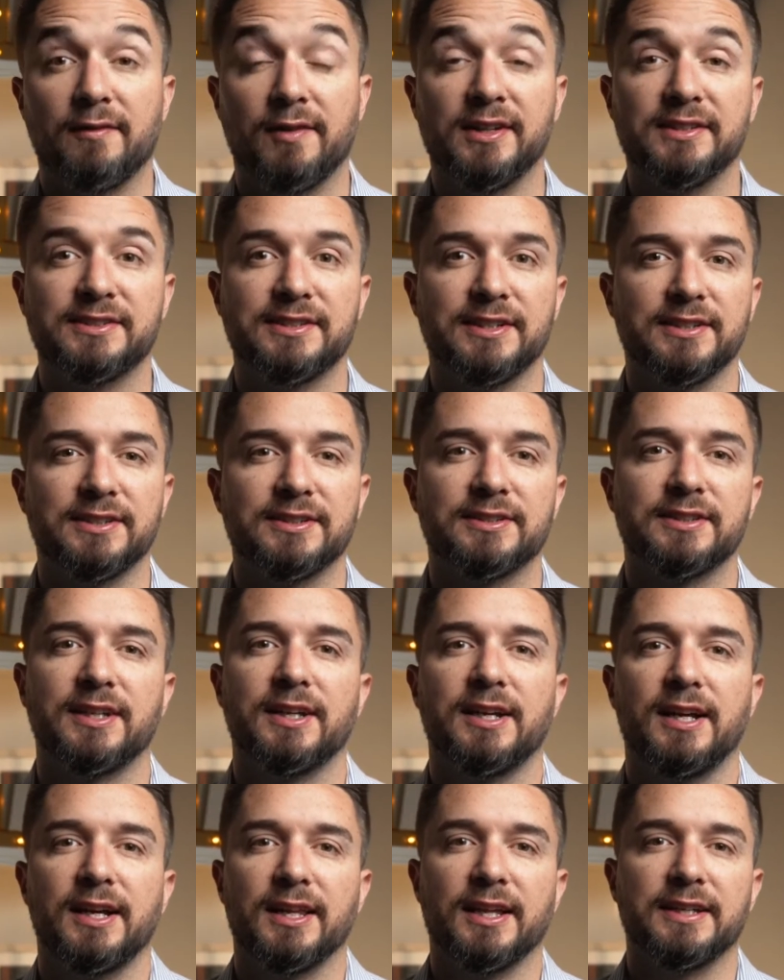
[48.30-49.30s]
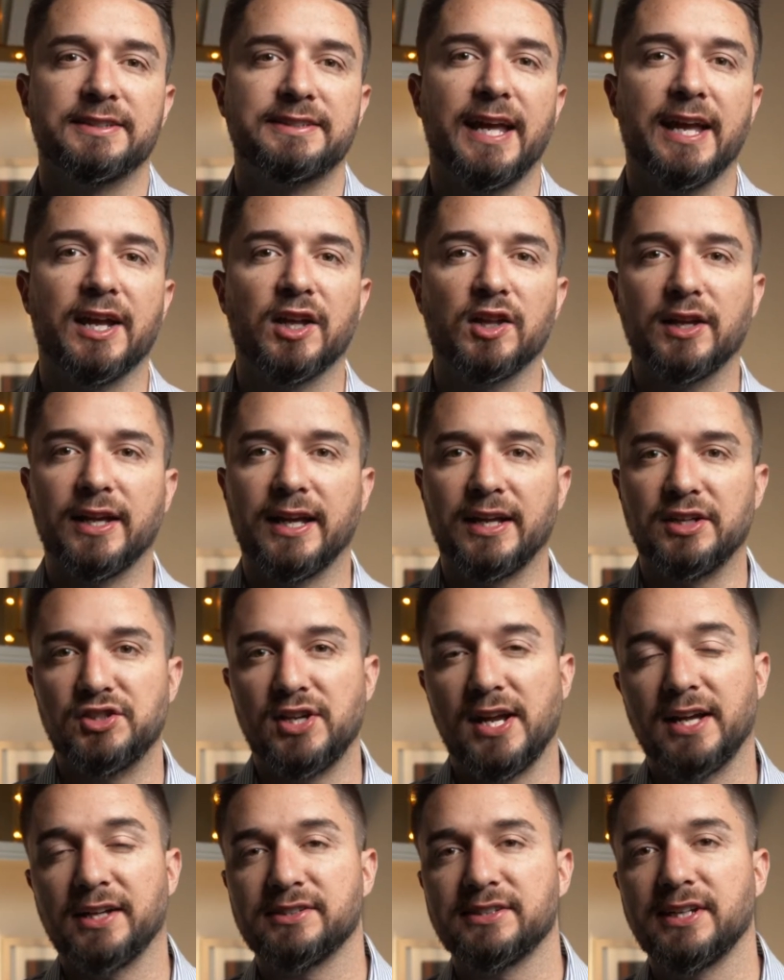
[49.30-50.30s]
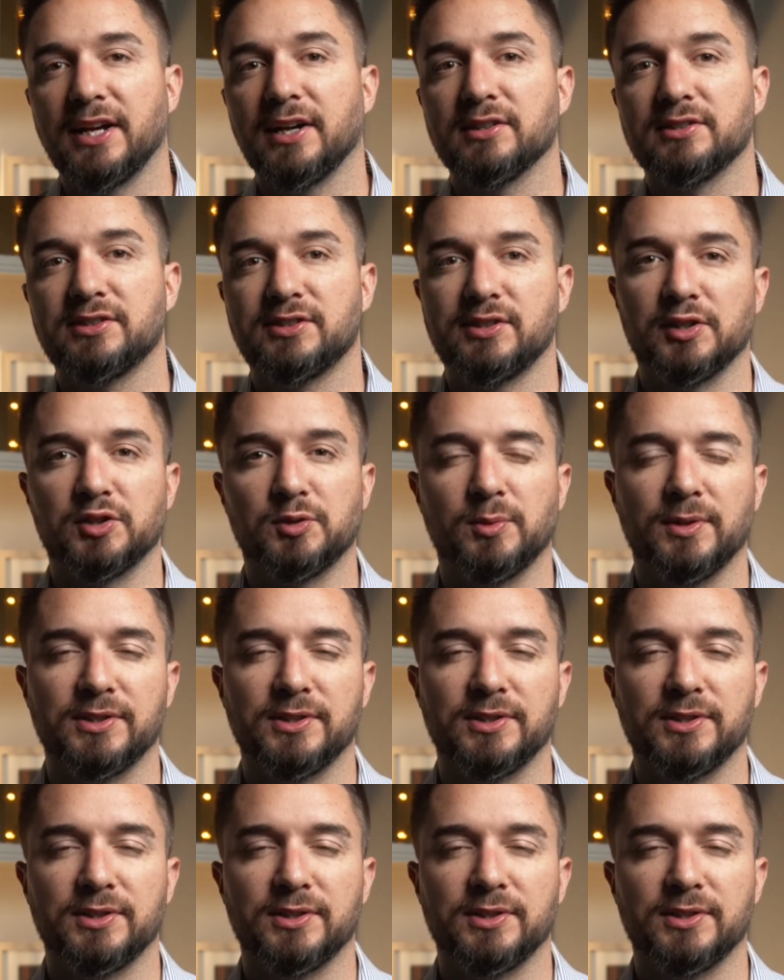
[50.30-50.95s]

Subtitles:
For instance, let's take a look at JSL's search